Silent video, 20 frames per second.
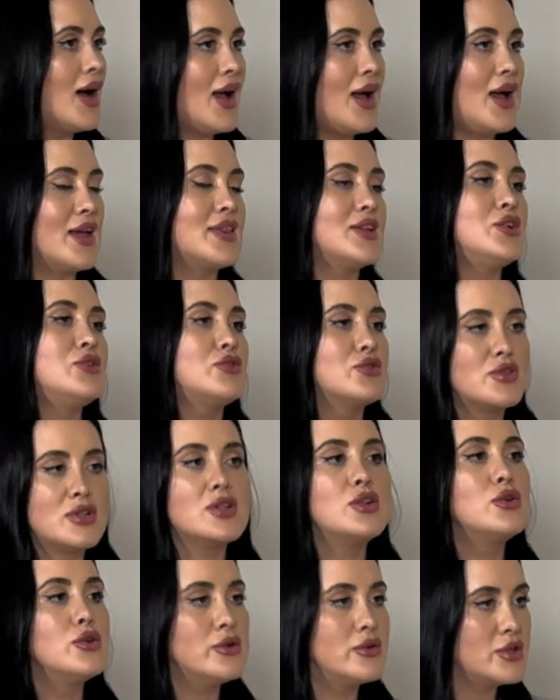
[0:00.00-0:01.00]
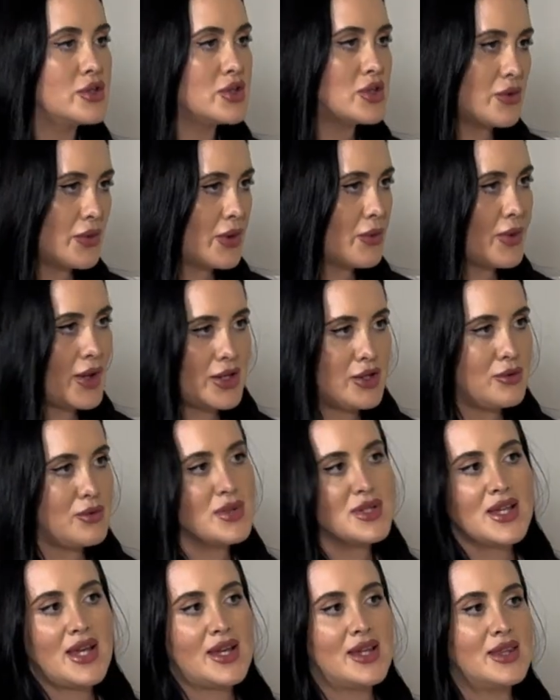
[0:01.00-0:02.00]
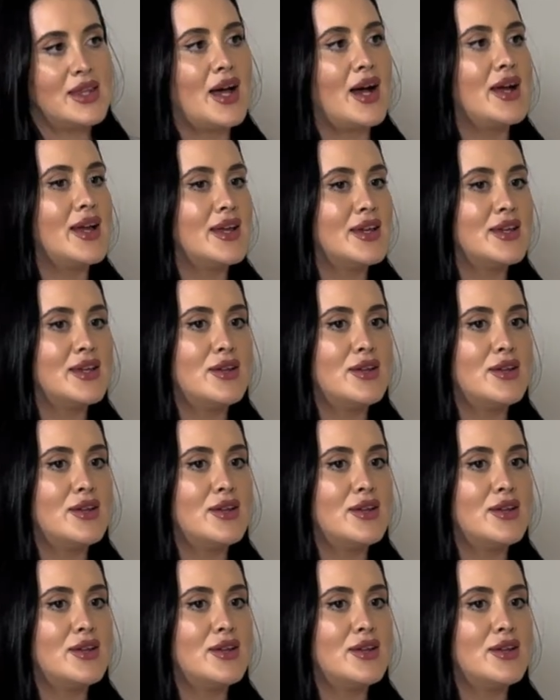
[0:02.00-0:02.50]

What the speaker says: I think you just alluded to it, where you were saying that,